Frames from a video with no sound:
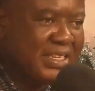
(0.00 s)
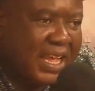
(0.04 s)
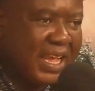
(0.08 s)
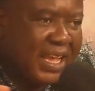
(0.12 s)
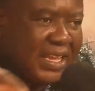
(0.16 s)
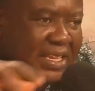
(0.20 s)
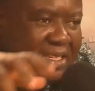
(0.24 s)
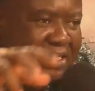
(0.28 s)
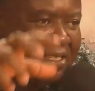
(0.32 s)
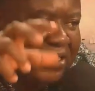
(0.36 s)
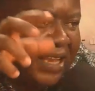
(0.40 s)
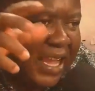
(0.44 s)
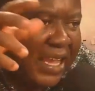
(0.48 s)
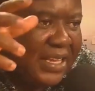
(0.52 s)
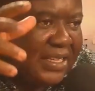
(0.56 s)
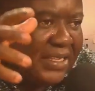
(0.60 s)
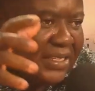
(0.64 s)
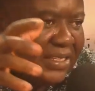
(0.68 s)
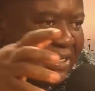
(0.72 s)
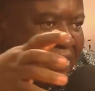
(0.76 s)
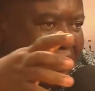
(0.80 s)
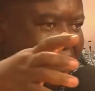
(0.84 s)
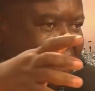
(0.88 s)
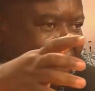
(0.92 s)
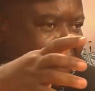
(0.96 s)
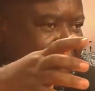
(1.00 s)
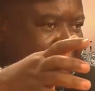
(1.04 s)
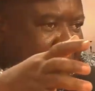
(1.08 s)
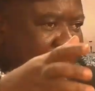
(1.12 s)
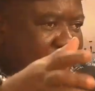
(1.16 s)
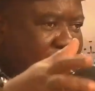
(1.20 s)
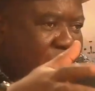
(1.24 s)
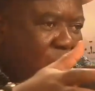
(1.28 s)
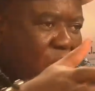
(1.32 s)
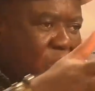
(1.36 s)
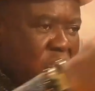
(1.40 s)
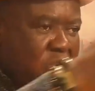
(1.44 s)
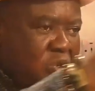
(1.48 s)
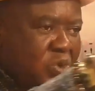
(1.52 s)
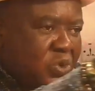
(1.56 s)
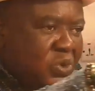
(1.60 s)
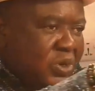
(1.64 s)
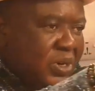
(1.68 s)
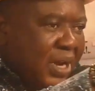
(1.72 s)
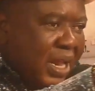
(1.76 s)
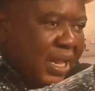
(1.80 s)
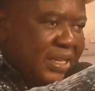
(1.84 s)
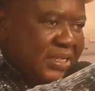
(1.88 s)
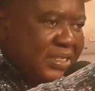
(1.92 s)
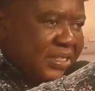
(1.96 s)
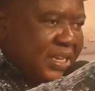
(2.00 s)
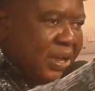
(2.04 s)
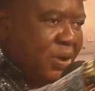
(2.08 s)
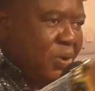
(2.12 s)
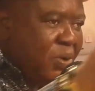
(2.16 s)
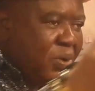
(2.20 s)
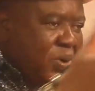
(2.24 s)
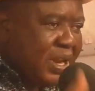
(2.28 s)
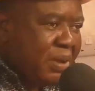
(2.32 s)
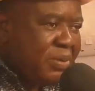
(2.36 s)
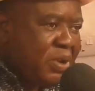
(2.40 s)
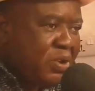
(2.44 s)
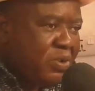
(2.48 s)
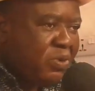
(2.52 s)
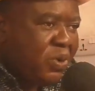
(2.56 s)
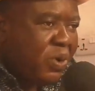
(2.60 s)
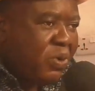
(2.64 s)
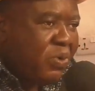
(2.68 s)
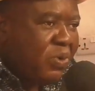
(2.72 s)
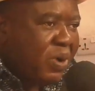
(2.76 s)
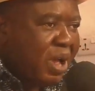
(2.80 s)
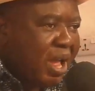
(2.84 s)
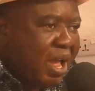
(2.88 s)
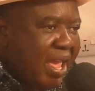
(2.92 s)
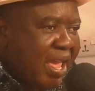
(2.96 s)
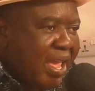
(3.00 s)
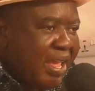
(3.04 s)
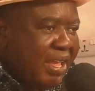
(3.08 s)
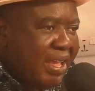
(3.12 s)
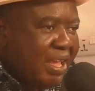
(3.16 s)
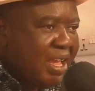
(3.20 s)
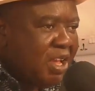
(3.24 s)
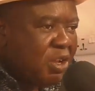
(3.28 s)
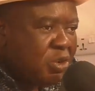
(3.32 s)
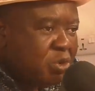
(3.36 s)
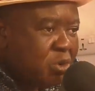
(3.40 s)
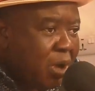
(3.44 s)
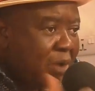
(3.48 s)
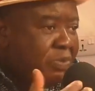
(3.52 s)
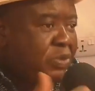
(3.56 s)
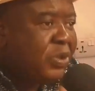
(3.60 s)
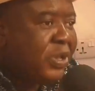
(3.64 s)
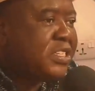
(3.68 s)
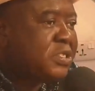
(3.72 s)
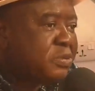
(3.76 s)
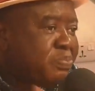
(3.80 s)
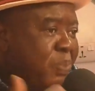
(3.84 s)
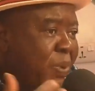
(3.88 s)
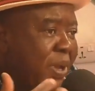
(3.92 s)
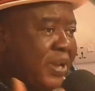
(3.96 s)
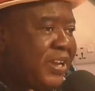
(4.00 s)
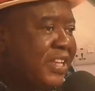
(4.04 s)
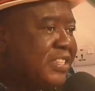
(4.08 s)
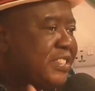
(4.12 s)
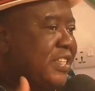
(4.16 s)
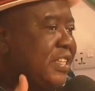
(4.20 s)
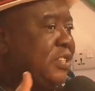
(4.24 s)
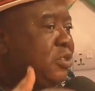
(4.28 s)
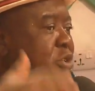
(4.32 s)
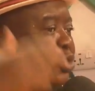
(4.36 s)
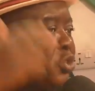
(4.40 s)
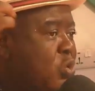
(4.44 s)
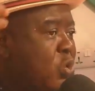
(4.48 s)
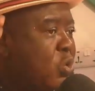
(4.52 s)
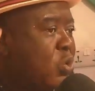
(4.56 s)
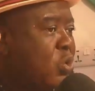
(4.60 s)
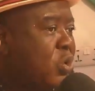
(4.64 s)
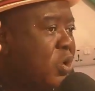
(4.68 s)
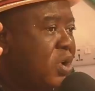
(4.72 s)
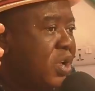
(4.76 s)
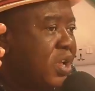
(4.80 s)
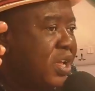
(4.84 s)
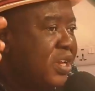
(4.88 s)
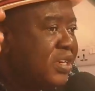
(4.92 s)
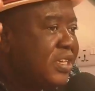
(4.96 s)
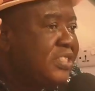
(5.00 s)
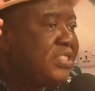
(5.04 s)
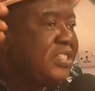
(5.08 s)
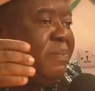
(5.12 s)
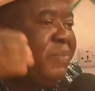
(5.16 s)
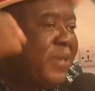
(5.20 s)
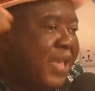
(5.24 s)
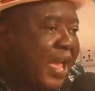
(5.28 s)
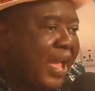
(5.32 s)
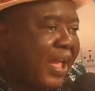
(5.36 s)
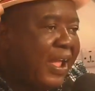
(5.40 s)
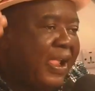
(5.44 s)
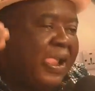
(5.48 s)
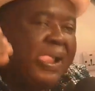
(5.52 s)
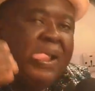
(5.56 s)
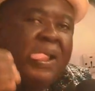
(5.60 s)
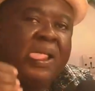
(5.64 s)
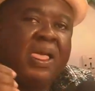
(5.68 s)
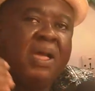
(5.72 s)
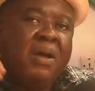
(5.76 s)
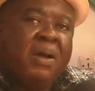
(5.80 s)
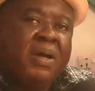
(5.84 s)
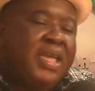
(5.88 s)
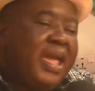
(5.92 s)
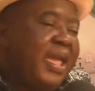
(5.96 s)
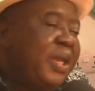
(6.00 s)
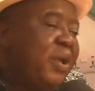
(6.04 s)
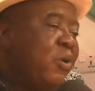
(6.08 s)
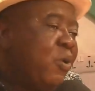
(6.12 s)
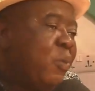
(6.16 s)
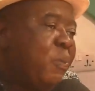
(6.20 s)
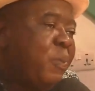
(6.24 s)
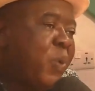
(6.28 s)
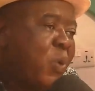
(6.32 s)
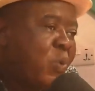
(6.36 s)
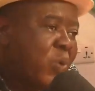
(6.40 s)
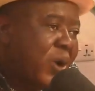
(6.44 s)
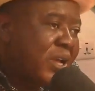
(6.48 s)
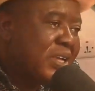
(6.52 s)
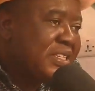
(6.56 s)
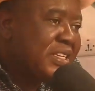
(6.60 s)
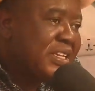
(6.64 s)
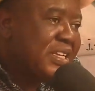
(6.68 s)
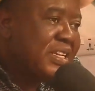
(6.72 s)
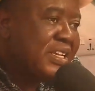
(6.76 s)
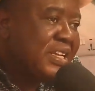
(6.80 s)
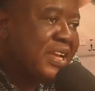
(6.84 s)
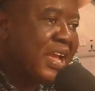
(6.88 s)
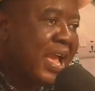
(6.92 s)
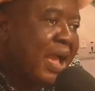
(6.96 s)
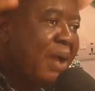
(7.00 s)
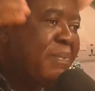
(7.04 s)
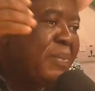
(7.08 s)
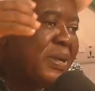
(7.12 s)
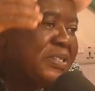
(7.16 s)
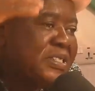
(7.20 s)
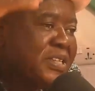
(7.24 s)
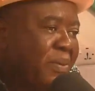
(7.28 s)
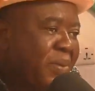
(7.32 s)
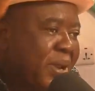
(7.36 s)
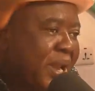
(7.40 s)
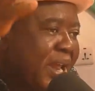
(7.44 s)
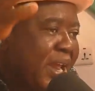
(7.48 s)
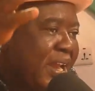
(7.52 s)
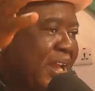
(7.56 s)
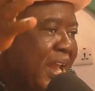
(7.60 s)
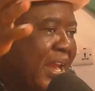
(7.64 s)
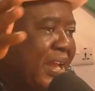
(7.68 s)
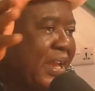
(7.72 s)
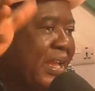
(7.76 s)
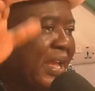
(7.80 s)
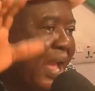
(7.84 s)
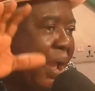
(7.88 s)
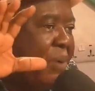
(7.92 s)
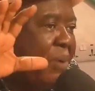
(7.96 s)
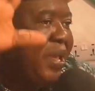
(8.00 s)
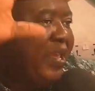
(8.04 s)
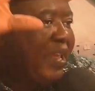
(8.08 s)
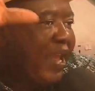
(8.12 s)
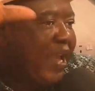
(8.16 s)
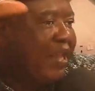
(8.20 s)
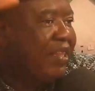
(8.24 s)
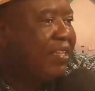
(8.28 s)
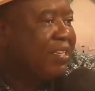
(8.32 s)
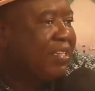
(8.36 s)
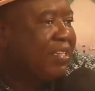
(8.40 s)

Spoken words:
size. Also, last year when you don't know why you have to expand the status quo. They say biya, yeah, you opo kwase amasamina ndani. Can we get